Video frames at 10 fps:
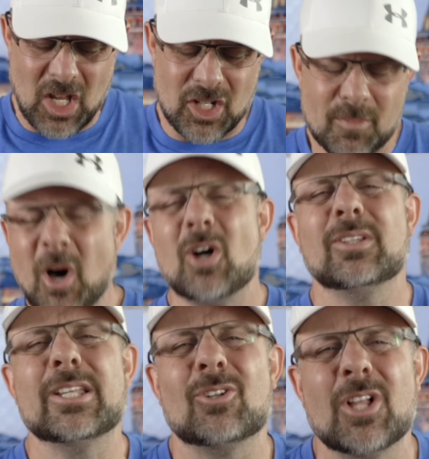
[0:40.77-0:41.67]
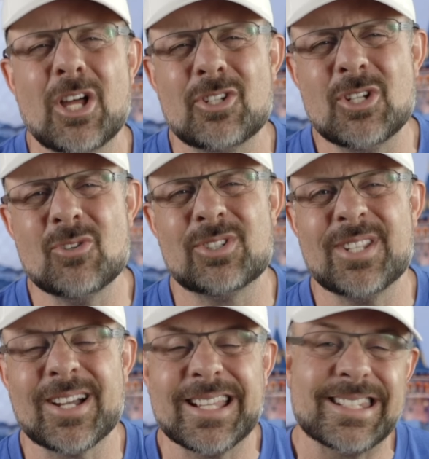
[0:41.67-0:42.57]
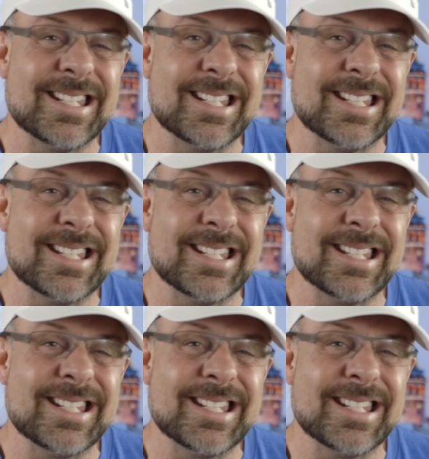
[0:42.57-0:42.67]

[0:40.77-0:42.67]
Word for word: small little news nuggets.